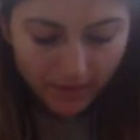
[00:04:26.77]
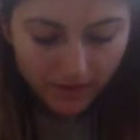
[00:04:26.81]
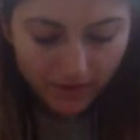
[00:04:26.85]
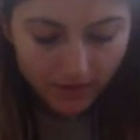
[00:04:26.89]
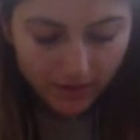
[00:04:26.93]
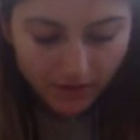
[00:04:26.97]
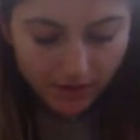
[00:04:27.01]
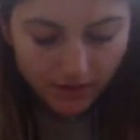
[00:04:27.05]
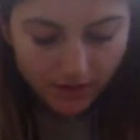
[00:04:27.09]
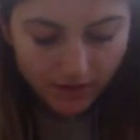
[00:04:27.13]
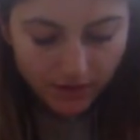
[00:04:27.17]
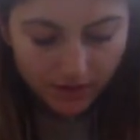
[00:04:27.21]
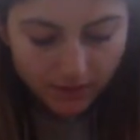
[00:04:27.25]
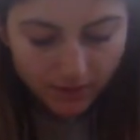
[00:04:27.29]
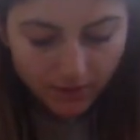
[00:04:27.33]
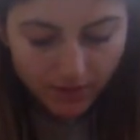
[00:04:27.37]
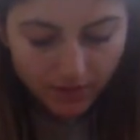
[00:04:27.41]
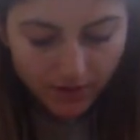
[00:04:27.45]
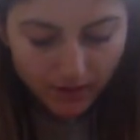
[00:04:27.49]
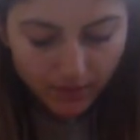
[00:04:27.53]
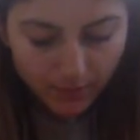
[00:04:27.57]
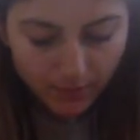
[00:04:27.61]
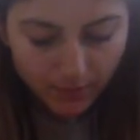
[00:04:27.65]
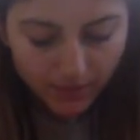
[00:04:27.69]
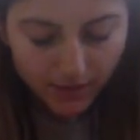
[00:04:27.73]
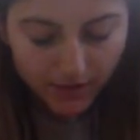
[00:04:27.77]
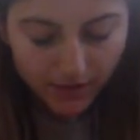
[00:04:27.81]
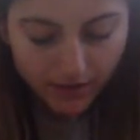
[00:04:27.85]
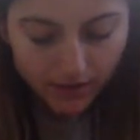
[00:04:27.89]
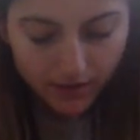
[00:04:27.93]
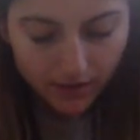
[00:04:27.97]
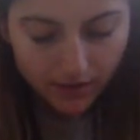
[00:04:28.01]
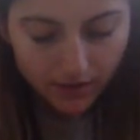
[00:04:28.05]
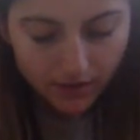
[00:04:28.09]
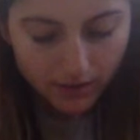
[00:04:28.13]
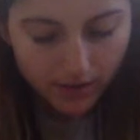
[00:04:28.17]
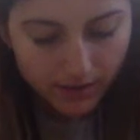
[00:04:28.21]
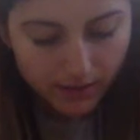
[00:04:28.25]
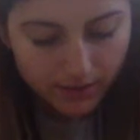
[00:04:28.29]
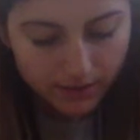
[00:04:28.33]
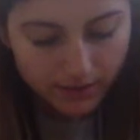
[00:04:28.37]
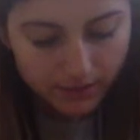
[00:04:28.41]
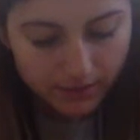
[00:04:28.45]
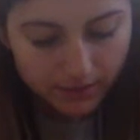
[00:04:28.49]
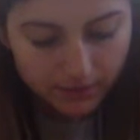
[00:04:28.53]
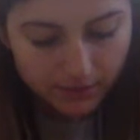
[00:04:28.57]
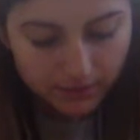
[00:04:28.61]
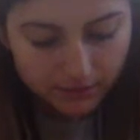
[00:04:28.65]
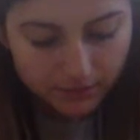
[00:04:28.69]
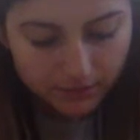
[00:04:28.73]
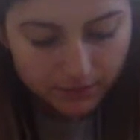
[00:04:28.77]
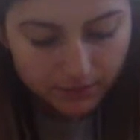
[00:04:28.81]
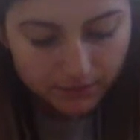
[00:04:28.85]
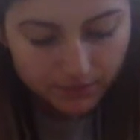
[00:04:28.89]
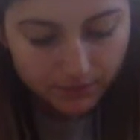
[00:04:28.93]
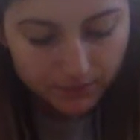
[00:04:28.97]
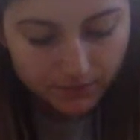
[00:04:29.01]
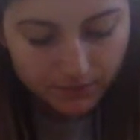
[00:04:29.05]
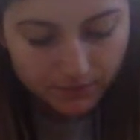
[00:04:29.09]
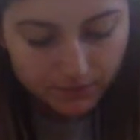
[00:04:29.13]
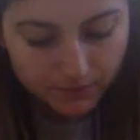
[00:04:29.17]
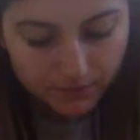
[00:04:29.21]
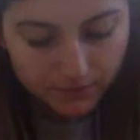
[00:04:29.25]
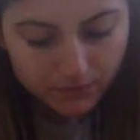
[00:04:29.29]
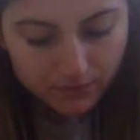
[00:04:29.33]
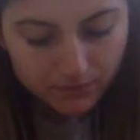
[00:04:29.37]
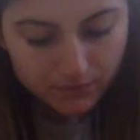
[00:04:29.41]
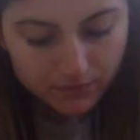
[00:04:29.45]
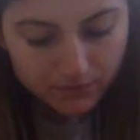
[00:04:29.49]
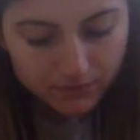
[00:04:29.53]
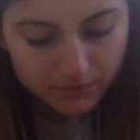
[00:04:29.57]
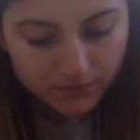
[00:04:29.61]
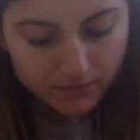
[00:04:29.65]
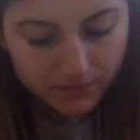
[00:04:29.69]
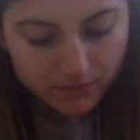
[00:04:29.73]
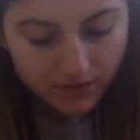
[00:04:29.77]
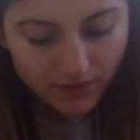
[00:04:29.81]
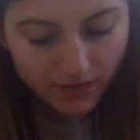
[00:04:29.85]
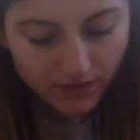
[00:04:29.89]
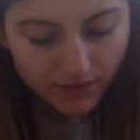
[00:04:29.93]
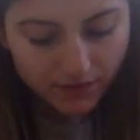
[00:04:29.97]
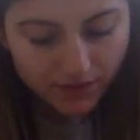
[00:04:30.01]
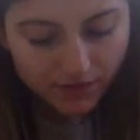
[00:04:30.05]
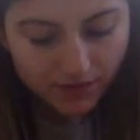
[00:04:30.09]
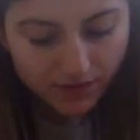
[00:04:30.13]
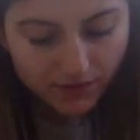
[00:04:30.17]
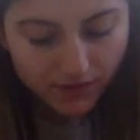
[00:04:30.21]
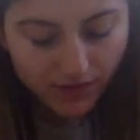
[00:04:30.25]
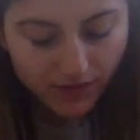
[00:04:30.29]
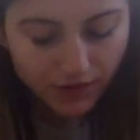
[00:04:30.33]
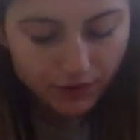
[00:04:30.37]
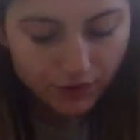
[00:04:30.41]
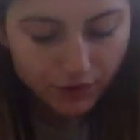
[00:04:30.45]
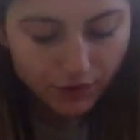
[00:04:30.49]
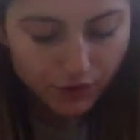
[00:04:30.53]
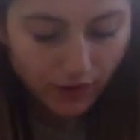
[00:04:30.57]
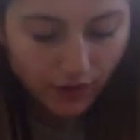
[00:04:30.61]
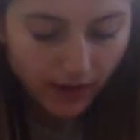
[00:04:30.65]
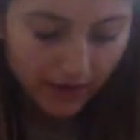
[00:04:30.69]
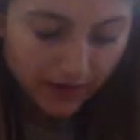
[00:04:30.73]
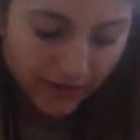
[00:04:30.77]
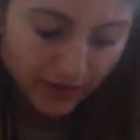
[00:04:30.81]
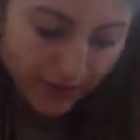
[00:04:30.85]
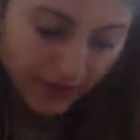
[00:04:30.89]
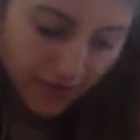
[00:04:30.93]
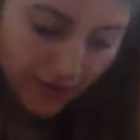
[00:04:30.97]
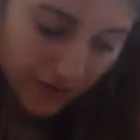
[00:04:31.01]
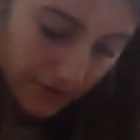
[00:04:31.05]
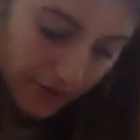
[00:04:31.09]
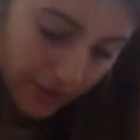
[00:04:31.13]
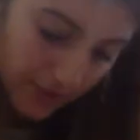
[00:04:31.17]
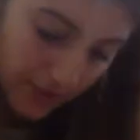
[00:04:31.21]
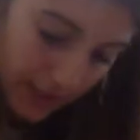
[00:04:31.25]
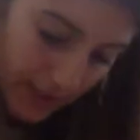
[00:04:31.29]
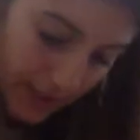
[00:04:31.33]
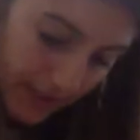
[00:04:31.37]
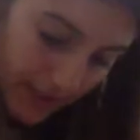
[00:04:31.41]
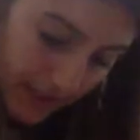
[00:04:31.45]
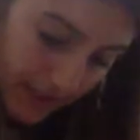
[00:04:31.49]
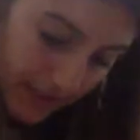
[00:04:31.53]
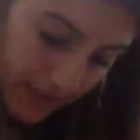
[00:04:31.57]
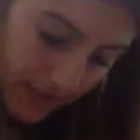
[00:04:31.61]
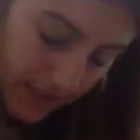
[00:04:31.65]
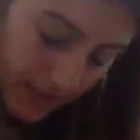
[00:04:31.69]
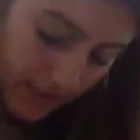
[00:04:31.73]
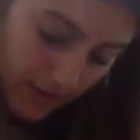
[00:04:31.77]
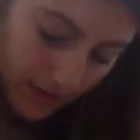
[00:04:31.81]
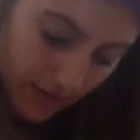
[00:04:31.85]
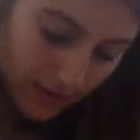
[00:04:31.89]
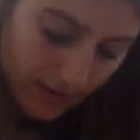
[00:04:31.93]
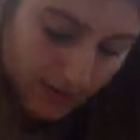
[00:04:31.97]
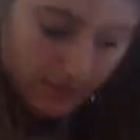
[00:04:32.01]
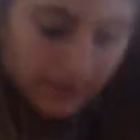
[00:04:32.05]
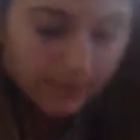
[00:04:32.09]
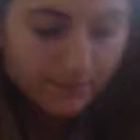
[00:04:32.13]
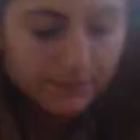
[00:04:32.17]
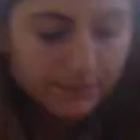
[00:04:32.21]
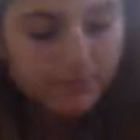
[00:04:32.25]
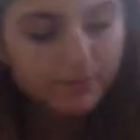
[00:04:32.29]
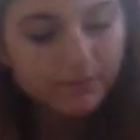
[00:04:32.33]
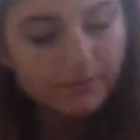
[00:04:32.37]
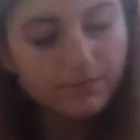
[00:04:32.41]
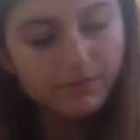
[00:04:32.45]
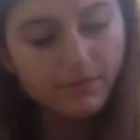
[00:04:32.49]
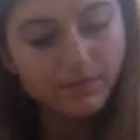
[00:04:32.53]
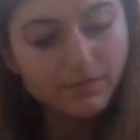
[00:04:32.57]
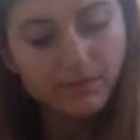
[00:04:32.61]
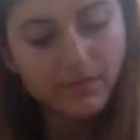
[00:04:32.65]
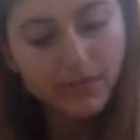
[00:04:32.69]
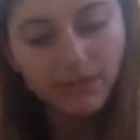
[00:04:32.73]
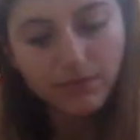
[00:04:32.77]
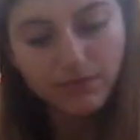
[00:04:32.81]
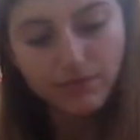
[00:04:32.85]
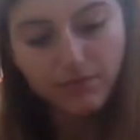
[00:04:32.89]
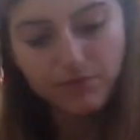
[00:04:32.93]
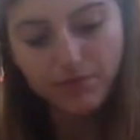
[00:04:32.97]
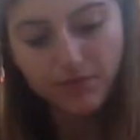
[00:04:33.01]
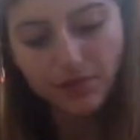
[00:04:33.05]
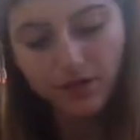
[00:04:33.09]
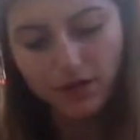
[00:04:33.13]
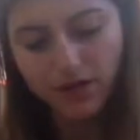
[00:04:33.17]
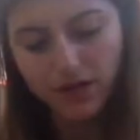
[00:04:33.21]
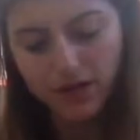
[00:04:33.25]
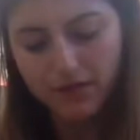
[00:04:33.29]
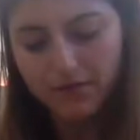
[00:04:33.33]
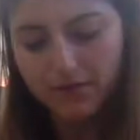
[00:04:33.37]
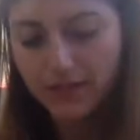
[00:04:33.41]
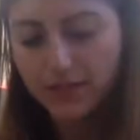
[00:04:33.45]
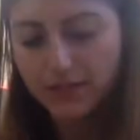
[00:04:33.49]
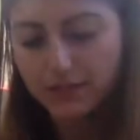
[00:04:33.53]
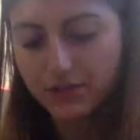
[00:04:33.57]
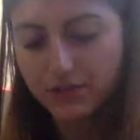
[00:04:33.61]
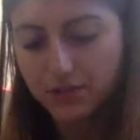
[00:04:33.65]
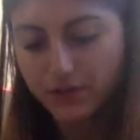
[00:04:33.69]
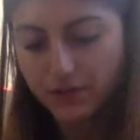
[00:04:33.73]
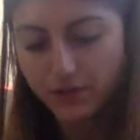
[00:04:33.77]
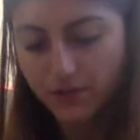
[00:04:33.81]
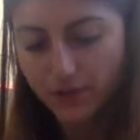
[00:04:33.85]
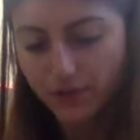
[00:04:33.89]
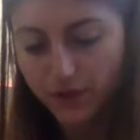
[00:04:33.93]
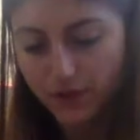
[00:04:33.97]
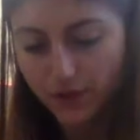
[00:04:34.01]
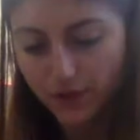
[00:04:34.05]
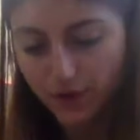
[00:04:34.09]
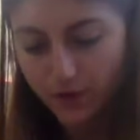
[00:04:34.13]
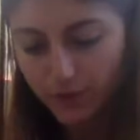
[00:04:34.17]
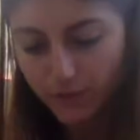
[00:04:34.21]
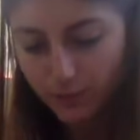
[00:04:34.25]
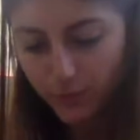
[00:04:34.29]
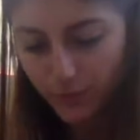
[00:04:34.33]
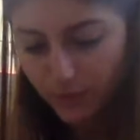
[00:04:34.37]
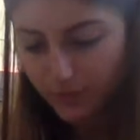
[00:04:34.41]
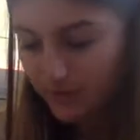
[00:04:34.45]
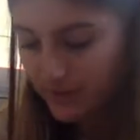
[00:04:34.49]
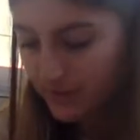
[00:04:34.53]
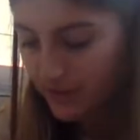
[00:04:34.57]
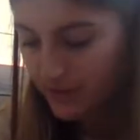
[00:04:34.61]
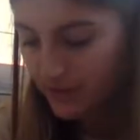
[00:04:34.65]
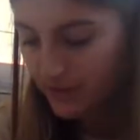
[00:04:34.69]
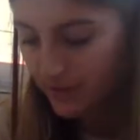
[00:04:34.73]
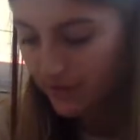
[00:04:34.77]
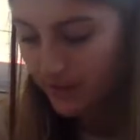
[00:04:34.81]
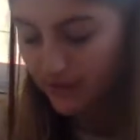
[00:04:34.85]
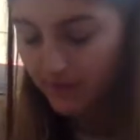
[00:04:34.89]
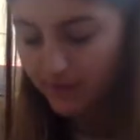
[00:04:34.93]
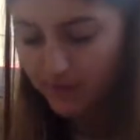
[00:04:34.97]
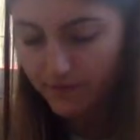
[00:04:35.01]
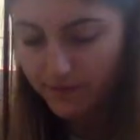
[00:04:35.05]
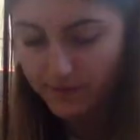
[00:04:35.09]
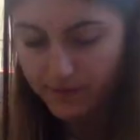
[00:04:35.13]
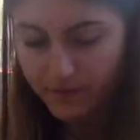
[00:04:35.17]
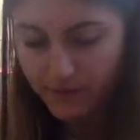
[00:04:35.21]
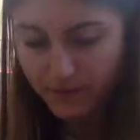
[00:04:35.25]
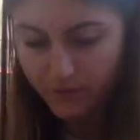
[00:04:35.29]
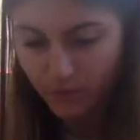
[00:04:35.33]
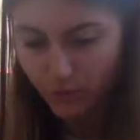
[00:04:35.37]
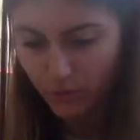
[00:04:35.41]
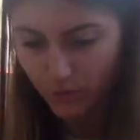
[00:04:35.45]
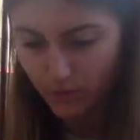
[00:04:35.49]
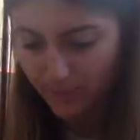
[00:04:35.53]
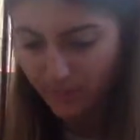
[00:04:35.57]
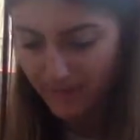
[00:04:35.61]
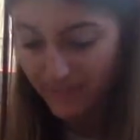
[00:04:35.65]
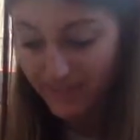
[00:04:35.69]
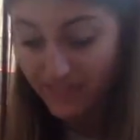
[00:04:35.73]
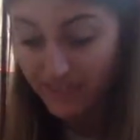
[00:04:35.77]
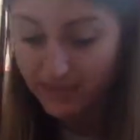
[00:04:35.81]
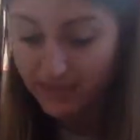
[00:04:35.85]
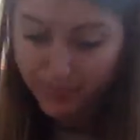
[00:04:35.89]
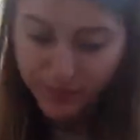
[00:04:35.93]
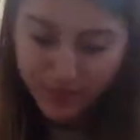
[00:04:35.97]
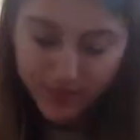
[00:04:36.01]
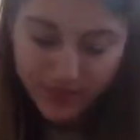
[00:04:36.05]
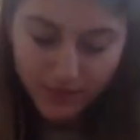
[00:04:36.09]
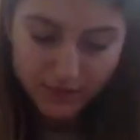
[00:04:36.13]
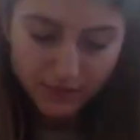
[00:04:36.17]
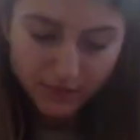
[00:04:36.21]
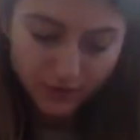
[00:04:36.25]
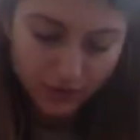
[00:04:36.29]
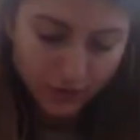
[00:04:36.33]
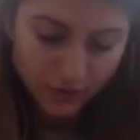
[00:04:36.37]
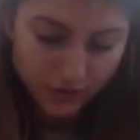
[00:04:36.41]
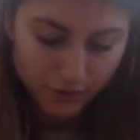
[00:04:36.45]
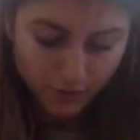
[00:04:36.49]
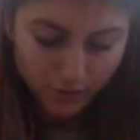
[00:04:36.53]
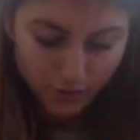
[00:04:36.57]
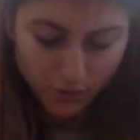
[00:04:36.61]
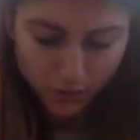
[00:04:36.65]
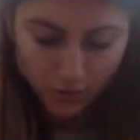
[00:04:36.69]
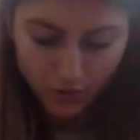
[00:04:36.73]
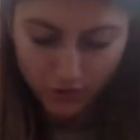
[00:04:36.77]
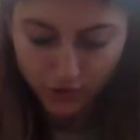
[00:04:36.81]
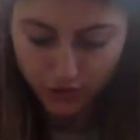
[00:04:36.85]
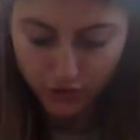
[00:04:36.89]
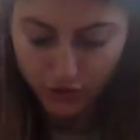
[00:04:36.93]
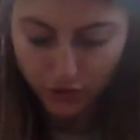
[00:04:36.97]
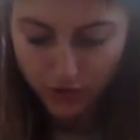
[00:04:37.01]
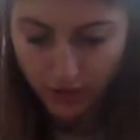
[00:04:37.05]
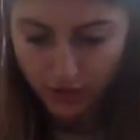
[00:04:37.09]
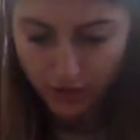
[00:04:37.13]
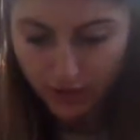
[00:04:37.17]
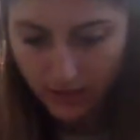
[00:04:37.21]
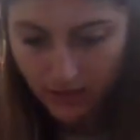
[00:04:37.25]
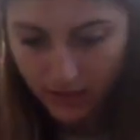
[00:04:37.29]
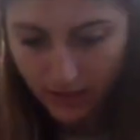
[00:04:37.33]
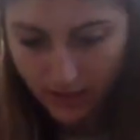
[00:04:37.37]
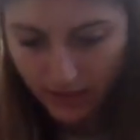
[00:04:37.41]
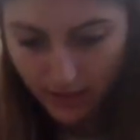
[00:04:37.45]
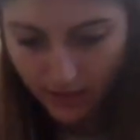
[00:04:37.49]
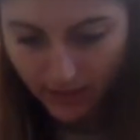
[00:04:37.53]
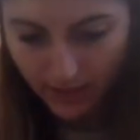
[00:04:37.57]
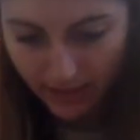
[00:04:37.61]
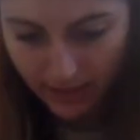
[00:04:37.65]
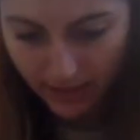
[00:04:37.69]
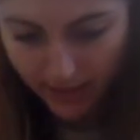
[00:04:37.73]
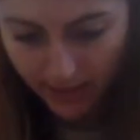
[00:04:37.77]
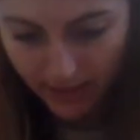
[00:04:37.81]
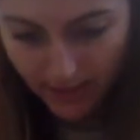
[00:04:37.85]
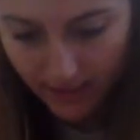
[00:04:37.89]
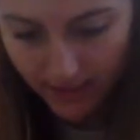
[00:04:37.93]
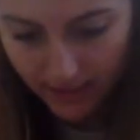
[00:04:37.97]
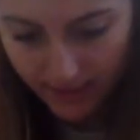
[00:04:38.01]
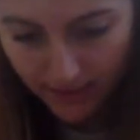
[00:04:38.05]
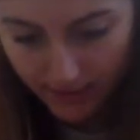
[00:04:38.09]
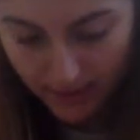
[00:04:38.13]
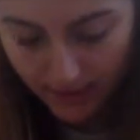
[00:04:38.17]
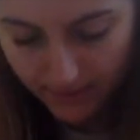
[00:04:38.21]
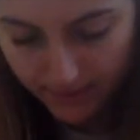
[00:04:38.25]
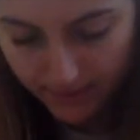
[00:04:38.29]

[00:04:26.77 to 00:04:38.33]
I'm kind of taping it on. This is kind of trial and error, guys. A lot of it has to do with the cardboard piece you have. If it's a more bendy piece versus a more kind of like